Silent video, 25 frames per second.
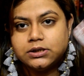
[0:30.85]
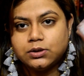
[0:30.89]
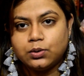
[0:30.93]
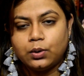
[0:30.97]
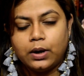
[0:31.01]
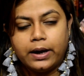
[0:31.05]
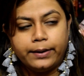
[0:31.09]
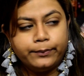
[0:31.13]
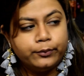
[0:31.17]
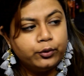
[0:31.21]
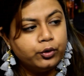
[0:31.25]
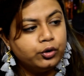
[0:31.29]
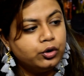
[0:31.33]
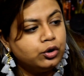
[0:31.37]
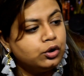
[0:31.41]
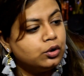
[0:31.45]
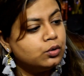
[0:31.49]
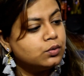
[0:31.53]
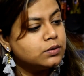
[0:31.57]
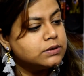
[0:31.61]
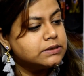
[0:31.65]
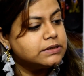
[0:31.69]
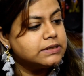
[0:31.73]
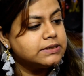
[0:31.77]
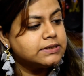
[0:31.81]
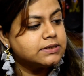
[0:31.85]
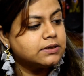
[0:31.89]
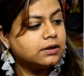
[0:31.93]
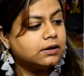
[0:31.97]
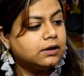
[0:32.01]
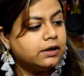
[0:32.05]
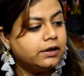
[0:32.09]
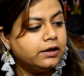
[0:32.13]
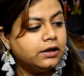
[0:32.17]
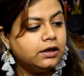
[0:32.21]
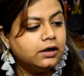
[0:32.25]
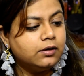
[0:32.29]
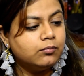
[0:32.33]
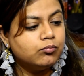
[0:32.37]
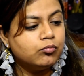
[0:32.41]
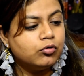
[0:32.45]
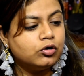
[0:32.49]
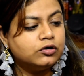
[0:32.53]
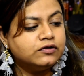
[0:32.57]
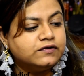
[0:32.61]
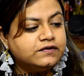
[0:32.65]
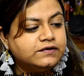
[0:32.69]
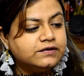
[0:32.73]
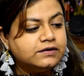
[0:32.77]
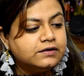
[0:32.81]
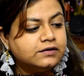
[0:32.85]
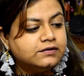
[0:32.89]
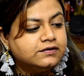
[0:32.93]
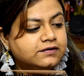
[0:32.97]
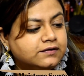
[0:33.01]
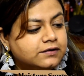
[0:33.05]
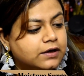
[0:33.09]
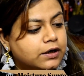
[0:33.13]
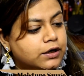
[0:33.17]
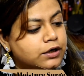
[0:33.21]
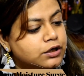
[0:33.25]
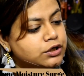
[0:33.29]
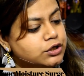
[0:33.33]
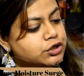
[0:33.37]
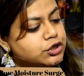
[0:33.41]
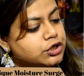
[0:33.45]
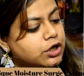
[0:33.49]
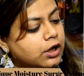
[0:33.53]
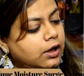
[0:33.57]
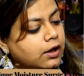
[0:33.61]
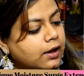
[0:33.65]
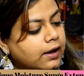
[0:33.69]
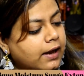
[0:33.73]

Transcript: So I'm going to use this Clinique Moisture Surge